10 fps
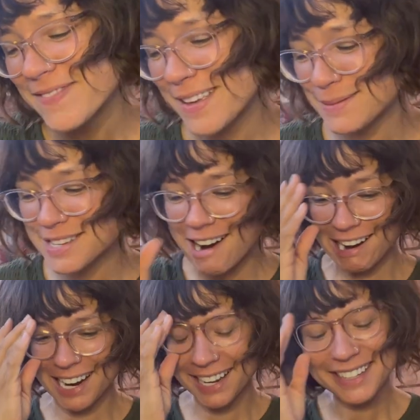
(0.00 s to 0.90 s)
I'm
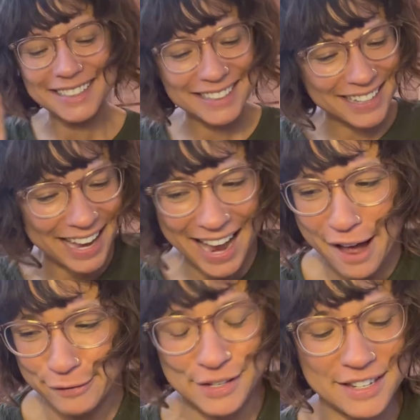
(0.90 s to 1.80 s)
sorry. I
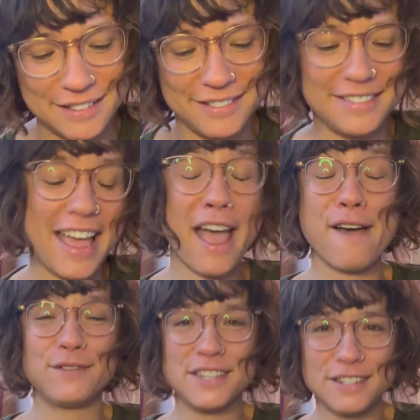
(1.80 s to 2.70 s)
have to, I
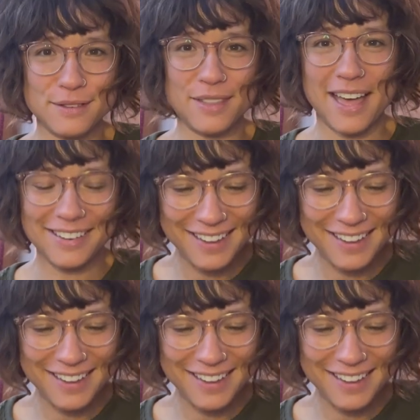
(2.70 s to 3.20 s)
have to do that.